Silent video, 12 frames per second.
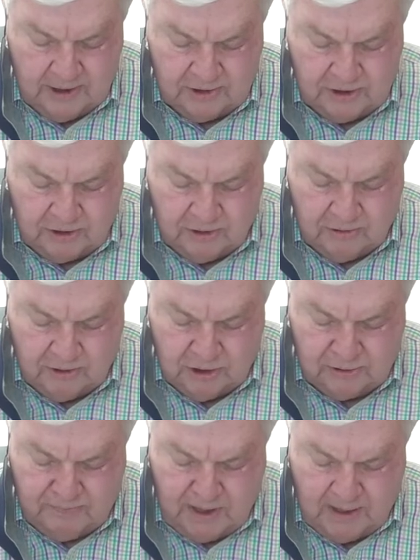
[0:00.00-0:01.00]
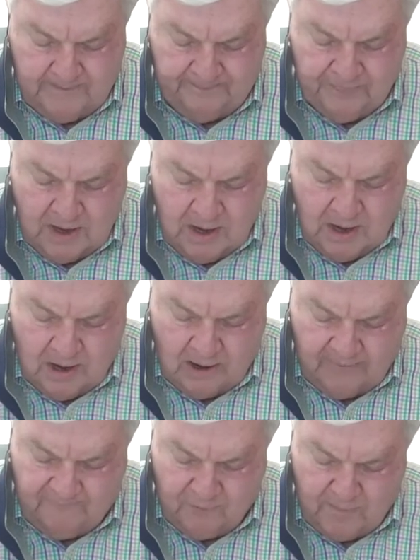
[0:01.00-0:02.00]
Institute to speak
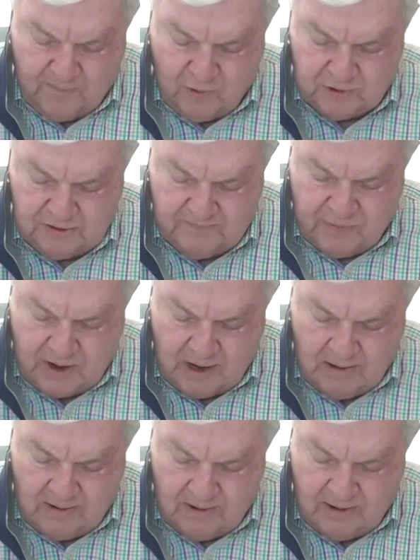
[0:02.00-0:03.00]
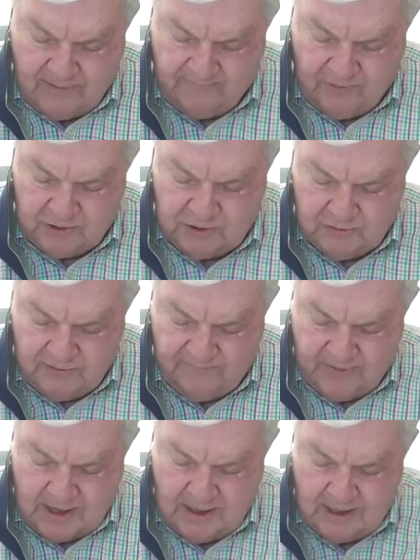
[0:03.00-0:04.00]
on a 4-person panel on a virtual
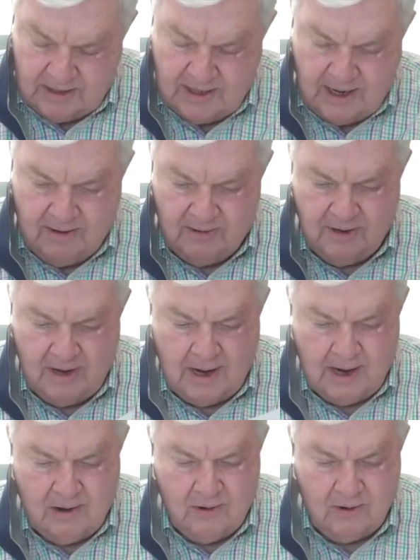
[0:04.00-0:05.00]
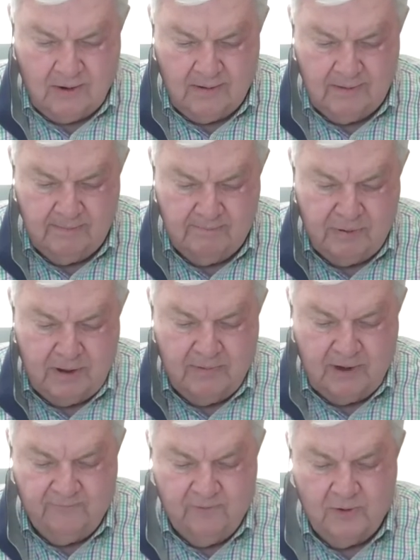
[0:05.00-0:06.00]
event entitled Our
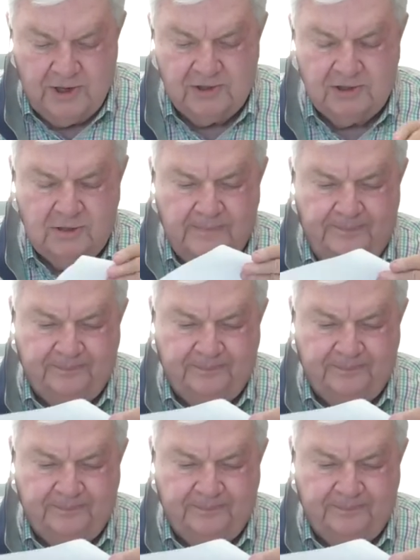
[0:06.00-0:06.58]
Public Voice.